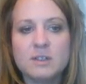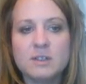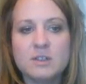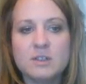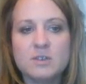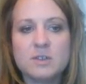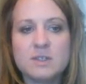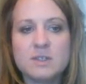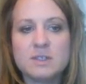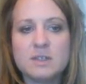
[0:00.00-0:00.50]

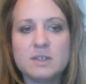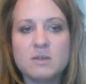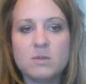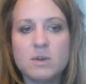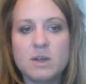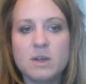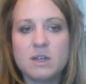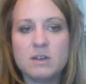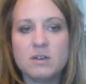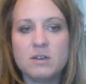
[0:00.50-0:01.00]
You can see
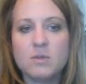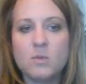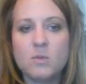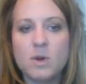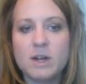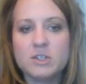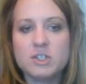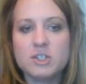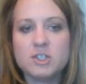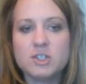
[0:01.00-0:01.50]
right here,
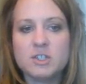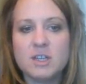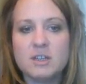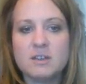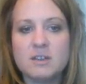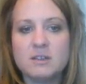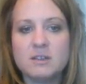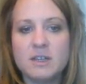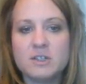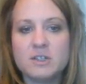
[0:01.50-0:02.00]
watch
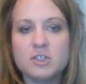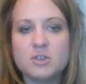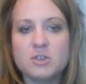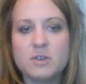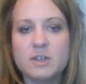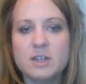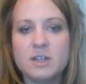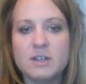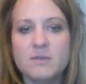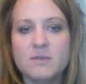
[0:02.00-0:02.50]
lecture
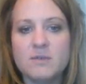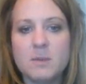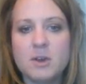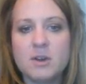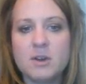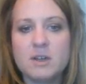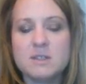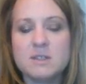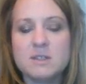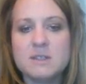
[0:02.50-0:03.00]
on Native
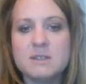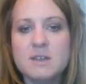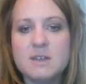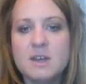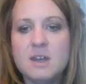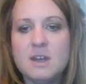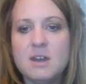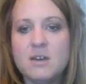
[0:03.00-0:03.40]
Americans